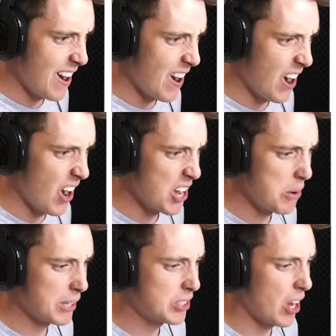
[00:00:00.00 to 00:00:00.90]
Oh,
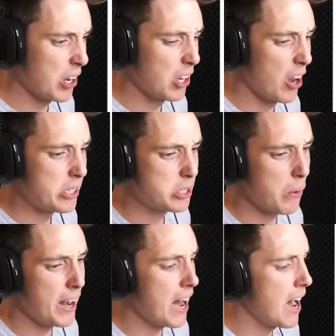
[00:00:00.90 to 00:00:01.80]
you are so close,
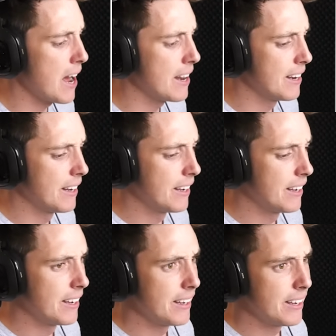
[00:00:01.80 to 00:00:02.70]
sweetheart.
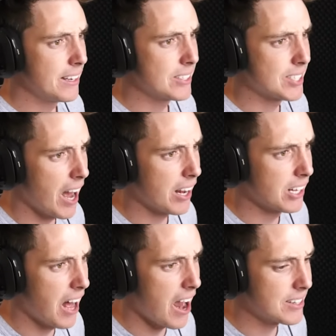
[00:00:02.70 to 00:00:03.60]
You're so
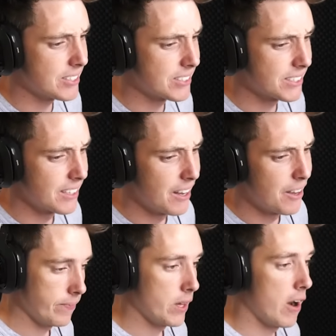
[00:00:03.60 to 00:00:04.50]
close.
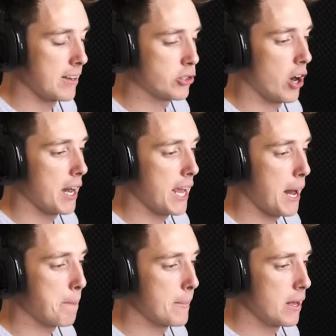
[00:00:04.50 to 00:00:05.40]
All right, let's try it
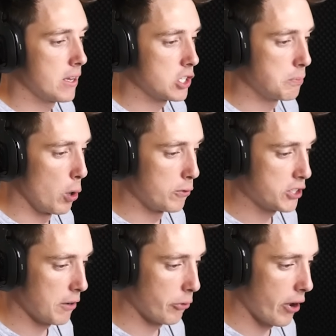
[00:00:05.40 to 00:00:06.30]
again. Just move
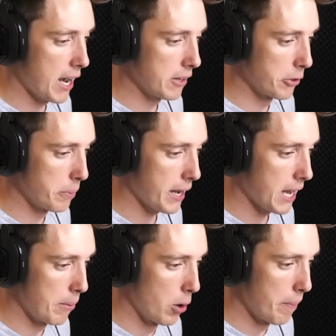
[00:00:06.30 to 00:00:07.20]
stuff around a little bit.
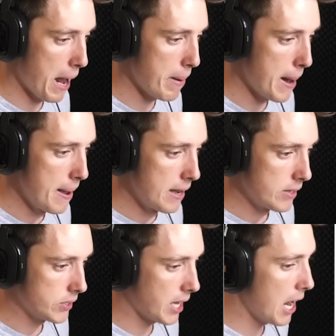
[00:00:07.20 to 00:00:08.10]
Come on, baby.
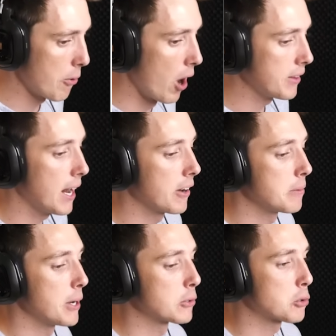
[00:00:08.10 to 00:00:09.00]
Stay right there in
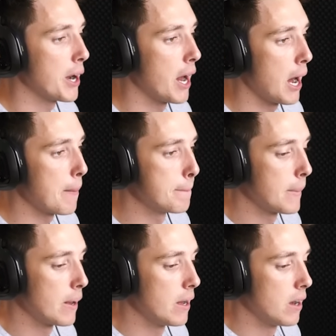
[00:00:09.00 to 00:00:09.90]
the middle, sweetheart.
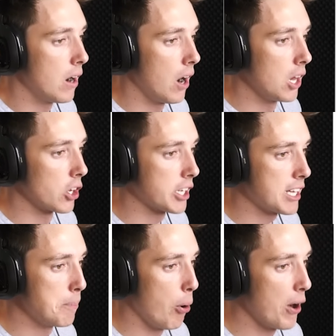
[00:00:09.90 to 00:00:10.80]
Oh, look at
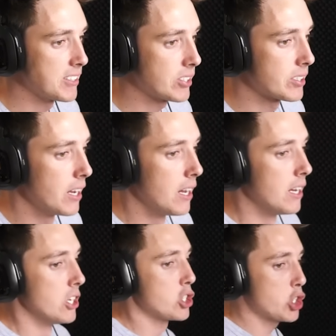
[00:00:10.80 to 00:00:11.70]
them points.
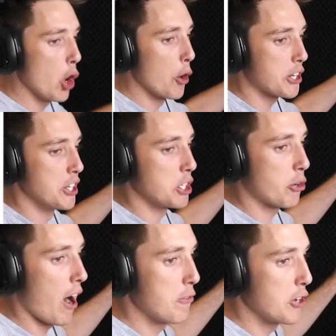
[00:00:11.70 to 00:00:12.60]
Shuriken and
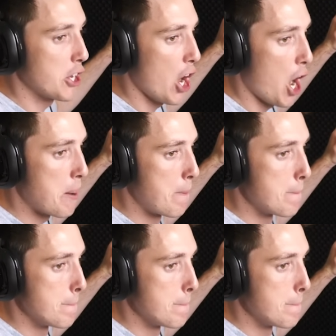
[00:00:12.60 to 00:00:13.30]
gravity gun.